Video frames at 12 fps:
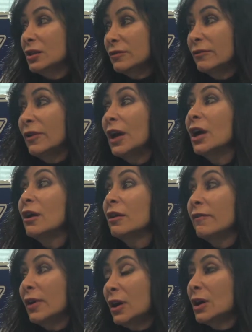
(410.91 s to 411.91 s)
It's very,
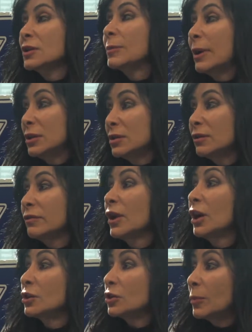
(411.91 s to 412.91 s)
very expensive
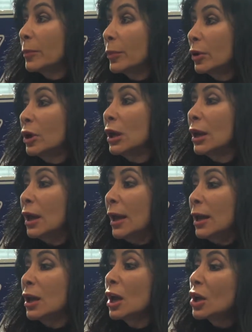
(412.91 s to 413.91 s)
to put
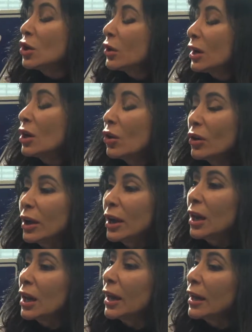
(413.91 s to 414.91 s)
a, you can go
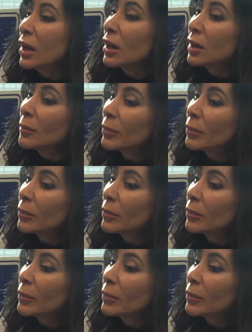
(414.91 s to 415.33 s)
get like a,